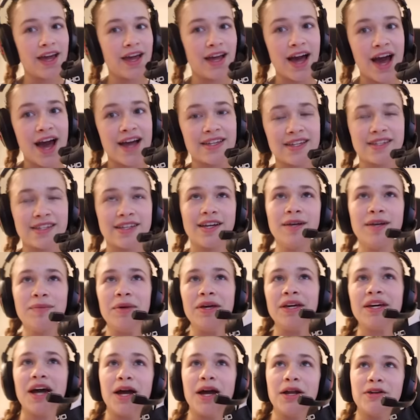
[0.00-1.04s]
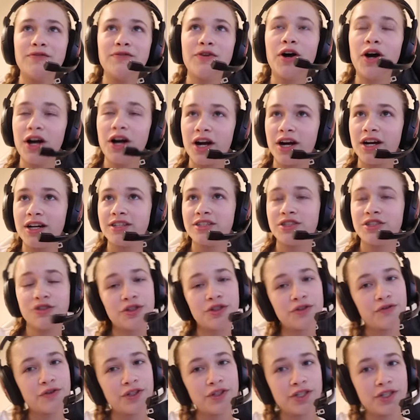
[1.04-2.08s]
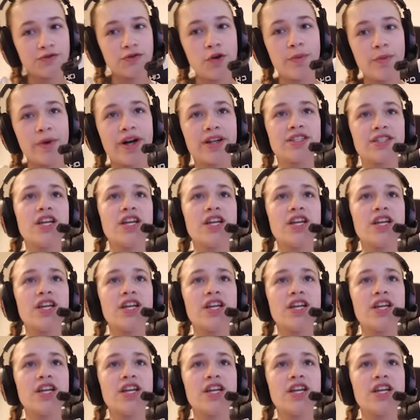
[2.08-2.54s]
Guys, it's gonna be kind of hard to look for this Robux.